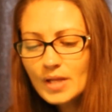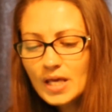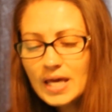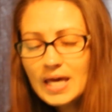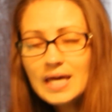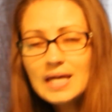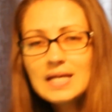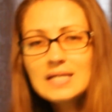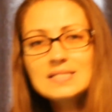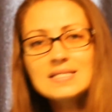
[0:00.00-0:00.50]

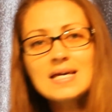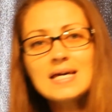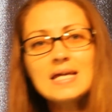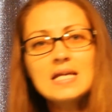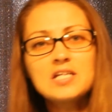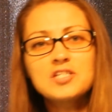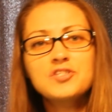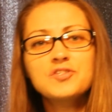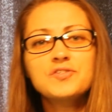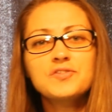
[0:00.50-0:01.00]
It isn't going
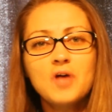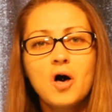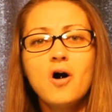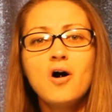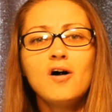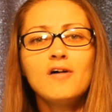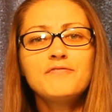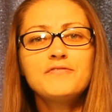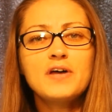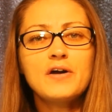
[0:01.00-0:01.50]
to
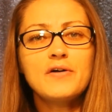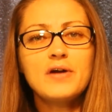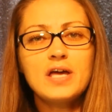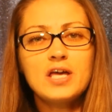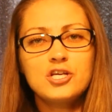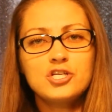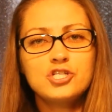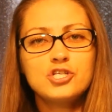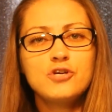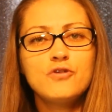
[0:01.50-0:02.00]
solve their
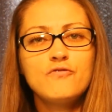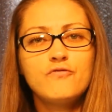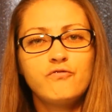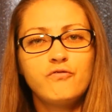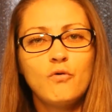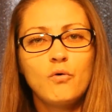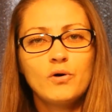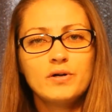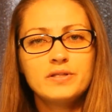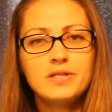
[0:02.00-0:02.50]
issue
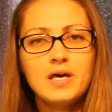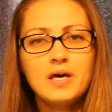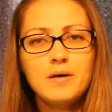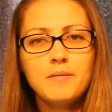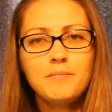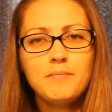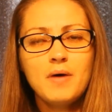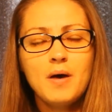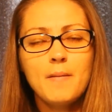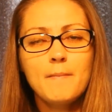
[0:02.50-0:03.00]
for
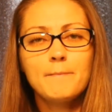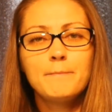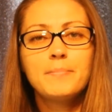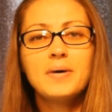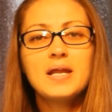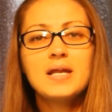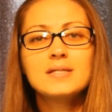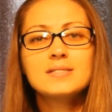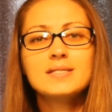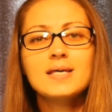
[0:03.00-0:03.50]
them, but
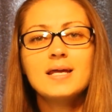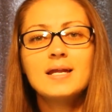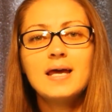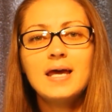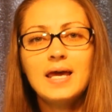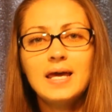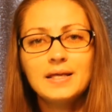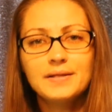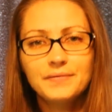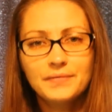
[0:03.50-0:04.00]
it's going
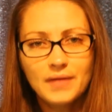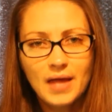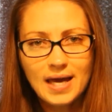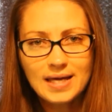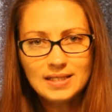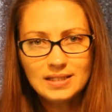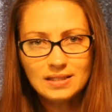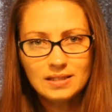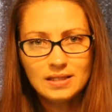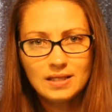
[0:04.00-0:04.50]
to
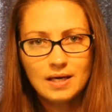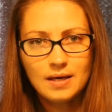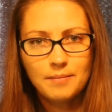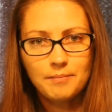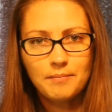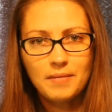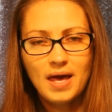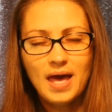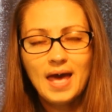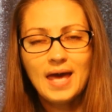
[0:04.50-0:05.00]
enlighten
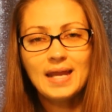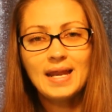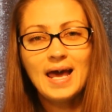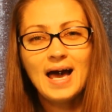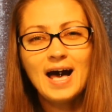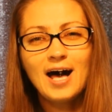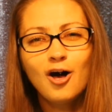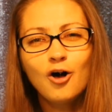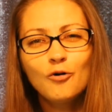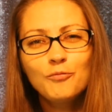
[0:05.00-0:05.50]
them and
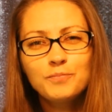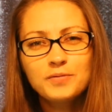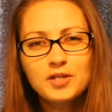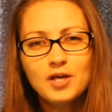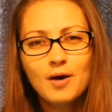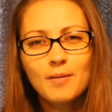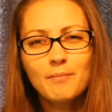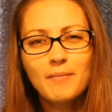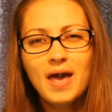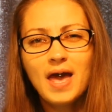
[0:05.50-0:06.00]
help
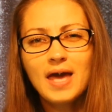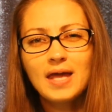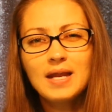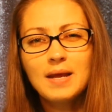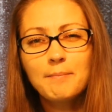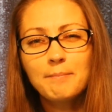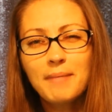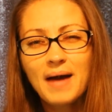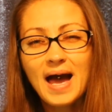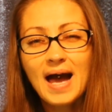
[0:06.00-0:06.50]
them and
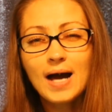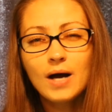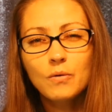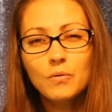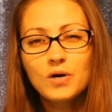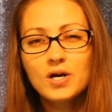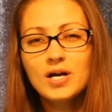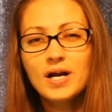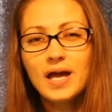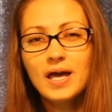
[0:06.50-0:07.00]

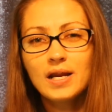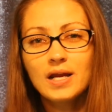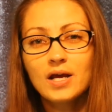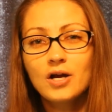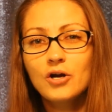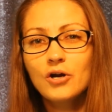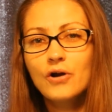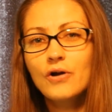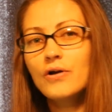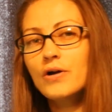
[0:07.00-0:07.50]
empower and
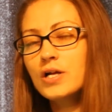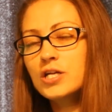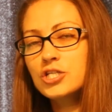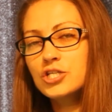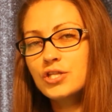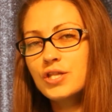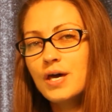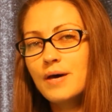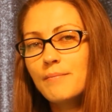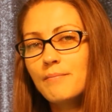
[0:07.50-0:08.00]
encourage
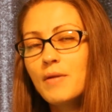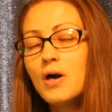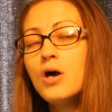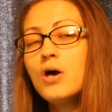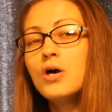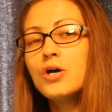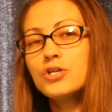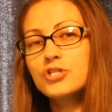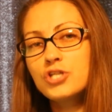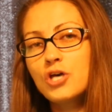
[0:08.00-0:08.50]
them
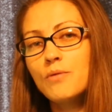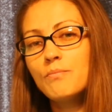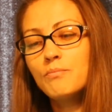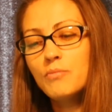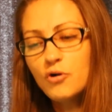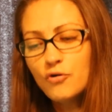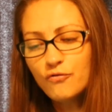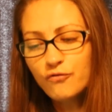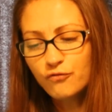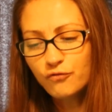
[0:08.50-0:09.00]
to
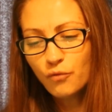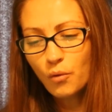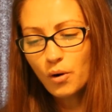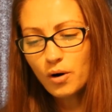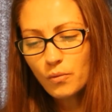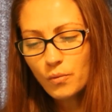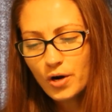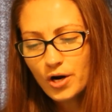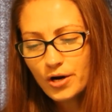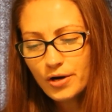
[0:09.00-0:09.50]
move
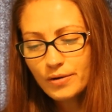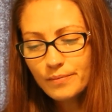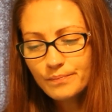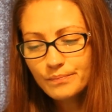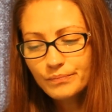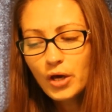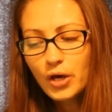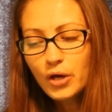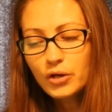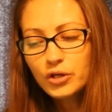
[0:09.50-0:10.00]
forward.
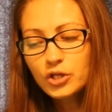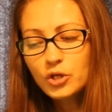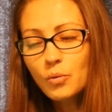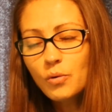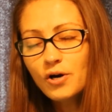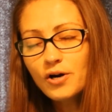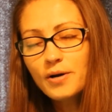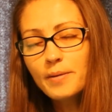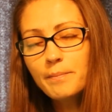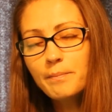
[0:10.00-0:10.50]
You
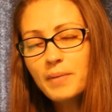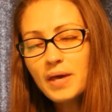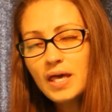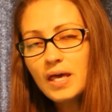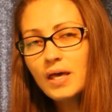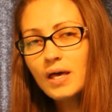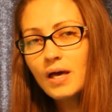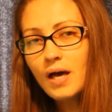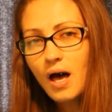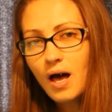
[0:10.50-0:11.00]
are a
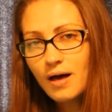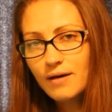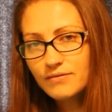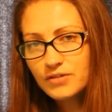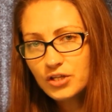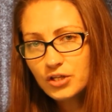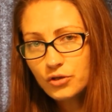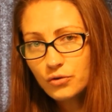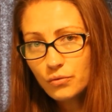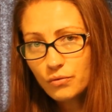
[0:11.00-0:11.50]
being of
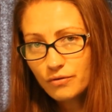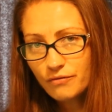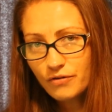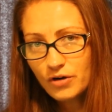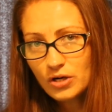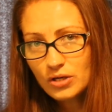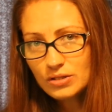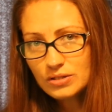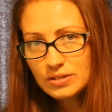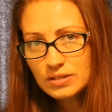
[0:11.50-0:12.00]
the
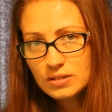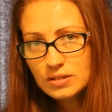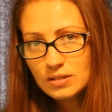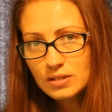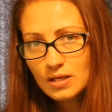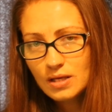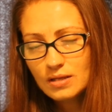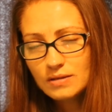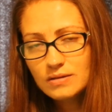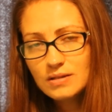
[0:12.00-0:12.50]
universe.
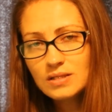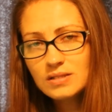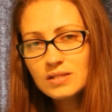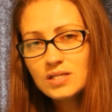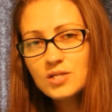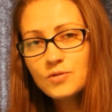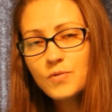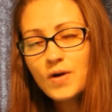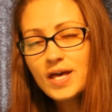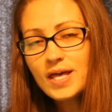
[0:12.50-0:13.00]
This
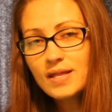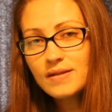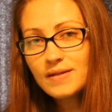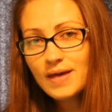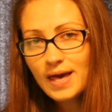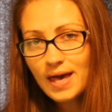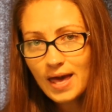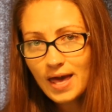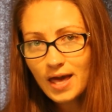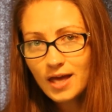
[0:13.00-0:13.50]
is what
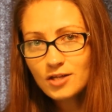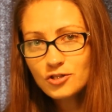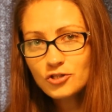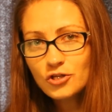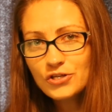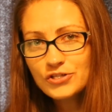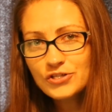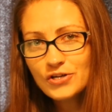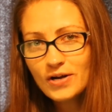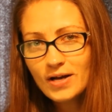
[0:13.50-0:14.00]
the
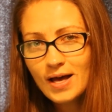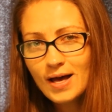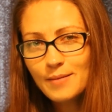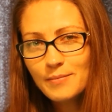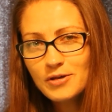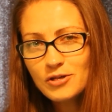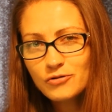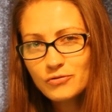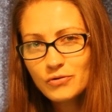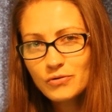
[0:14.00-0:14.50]
angels are
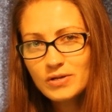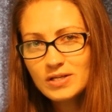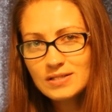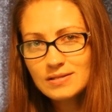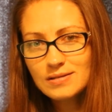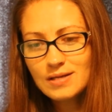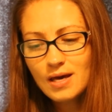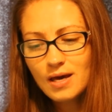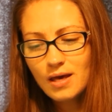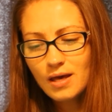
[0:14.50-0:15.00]
coming through to
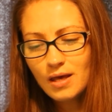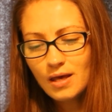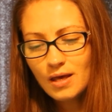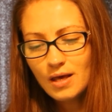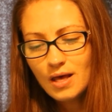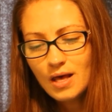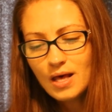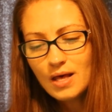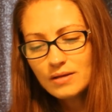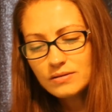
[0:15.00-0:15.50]
say.
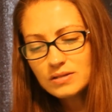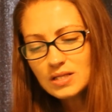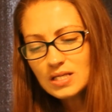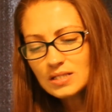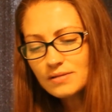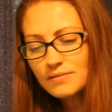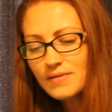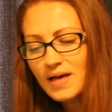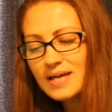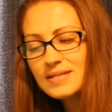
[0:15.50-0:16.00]

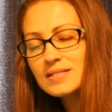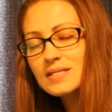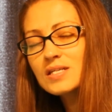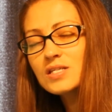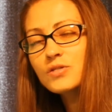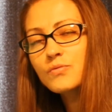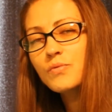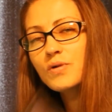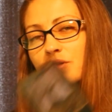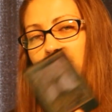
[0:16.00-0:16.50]
These
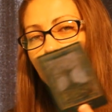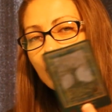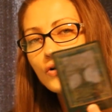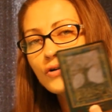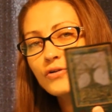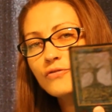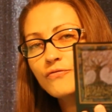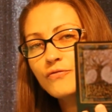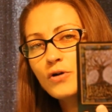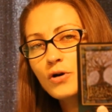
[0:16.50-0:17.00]
lessons were
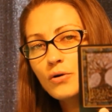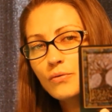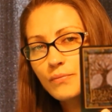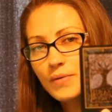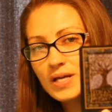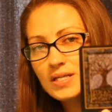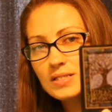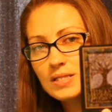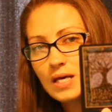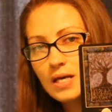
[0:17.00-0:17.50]
learned for a
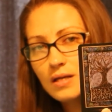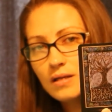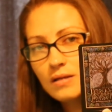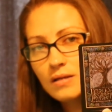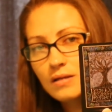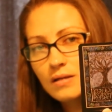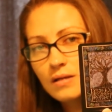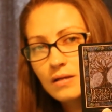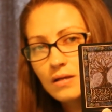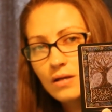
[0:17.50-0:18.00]
reason.
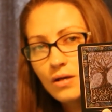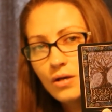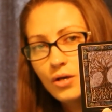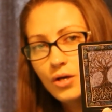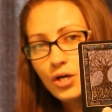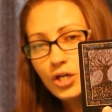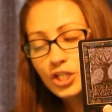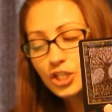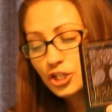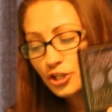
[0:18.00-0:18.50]

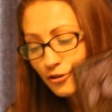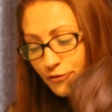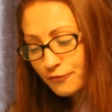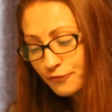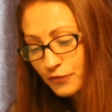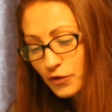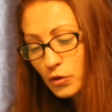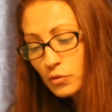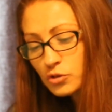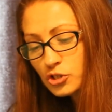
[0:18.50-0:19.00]
Your
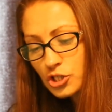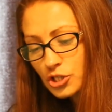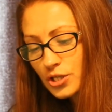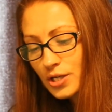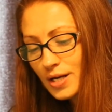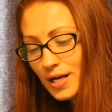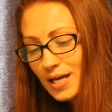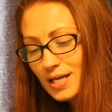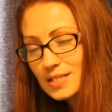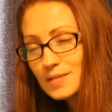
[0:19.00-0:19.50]

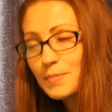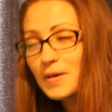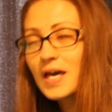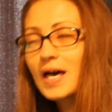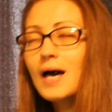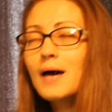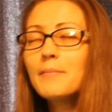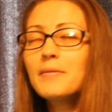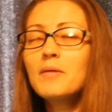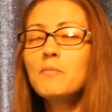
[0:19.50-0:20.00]
future is
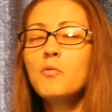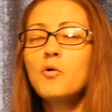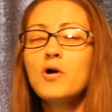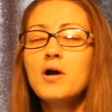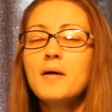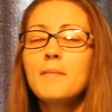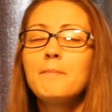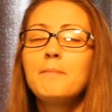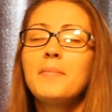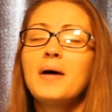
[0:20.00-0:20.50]
becoming more
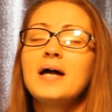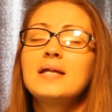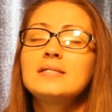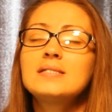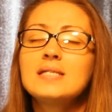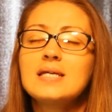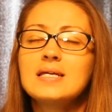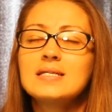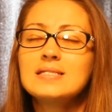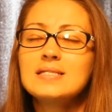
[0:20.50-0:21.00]

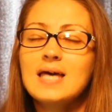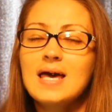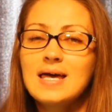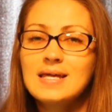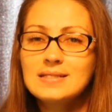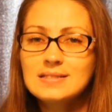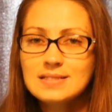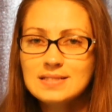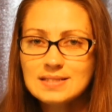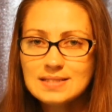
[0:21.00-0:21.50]
abundant
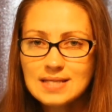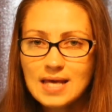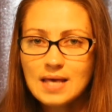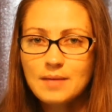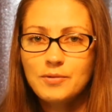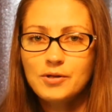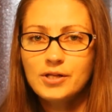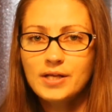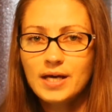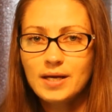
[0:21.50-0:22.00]
and
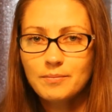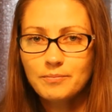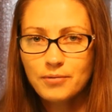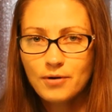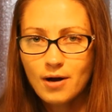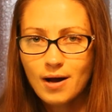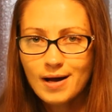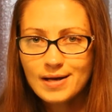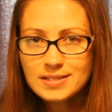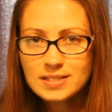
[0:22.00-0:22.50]
stable and
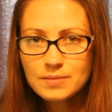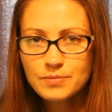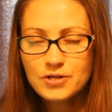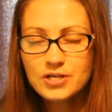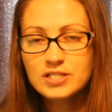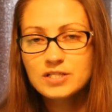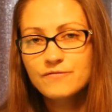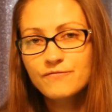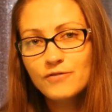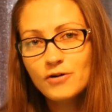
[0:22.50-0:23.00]

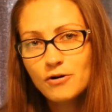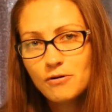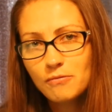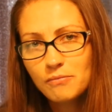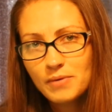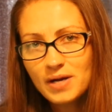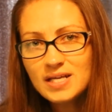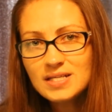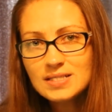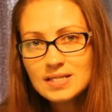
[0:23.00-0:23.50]
prosperous for a
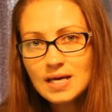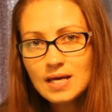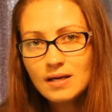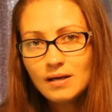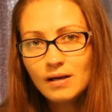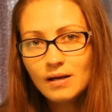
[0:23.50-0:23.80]
reason.